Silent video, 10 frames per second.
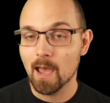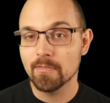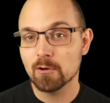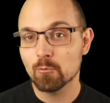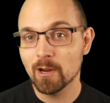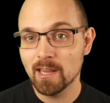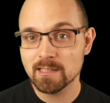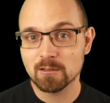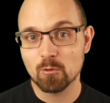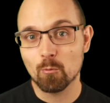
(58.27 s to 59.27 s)
And the
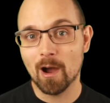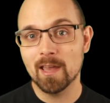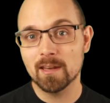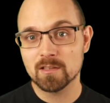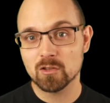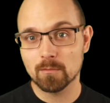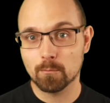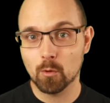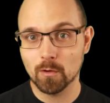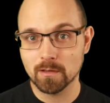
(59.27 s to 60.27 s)
reason why it is so
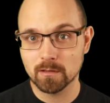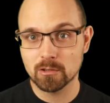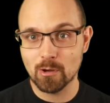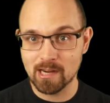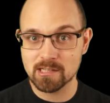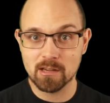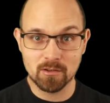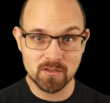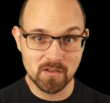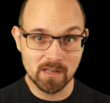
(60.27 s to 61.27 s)
important to actually
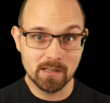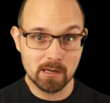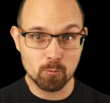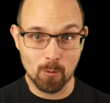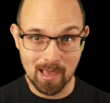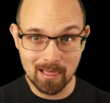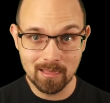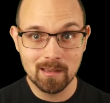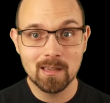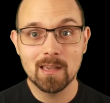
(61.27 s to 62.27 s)
consider that
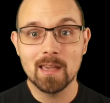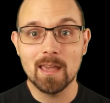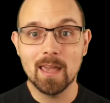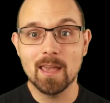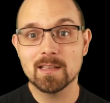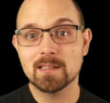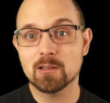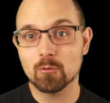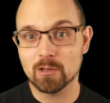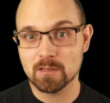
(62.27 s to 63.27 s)
well is that
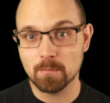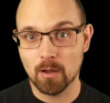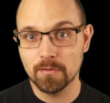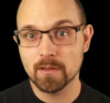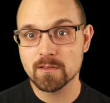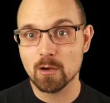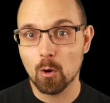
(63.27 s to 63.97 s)
your respondents